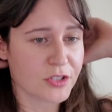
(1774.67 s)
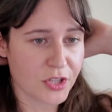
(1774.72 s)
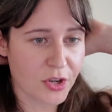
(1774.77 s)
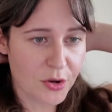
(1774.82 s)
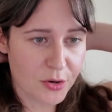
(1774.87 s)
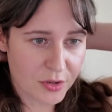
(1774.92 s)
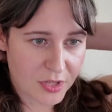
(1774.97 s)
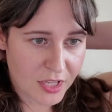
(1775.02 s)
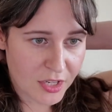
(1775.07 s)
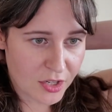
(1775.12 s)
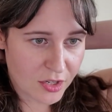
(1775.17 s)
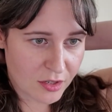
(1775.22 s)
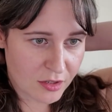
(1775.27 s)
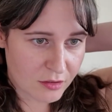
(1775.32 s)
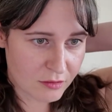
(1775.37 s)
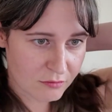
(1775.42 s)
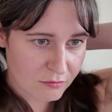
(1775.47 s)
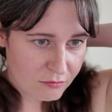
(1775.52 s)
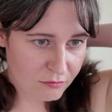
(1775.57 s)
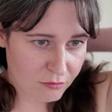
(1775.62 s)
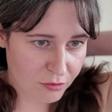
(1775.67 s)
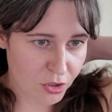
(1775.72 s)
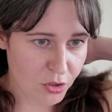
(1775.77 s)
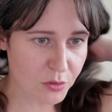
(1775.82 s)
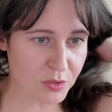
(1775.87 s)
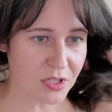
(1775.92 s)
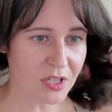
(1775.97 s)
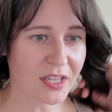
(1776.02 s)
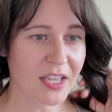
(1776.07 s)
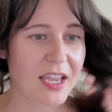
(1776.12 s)
zone can
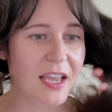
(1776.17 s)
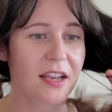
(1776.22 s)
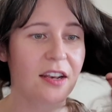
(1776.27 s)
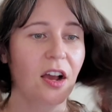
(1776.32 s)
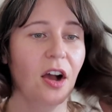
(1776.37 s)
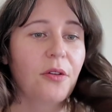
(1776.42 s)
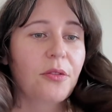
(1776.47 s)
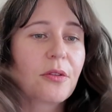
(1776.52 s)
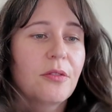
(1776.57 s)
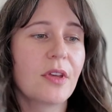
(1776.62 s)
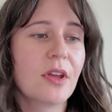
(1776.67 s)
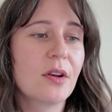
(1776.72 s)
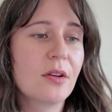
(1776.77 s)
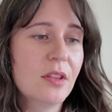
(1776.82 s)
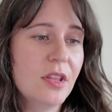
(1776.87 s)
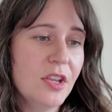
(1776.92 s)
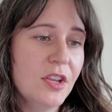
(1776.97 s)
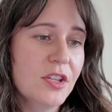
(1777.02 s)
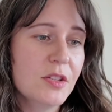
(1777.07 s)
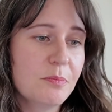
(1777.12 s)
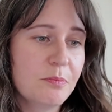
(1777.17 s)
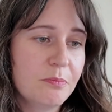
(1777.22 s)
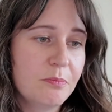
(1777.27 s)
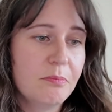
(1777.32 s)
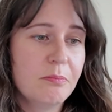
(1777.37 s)
use the land other than these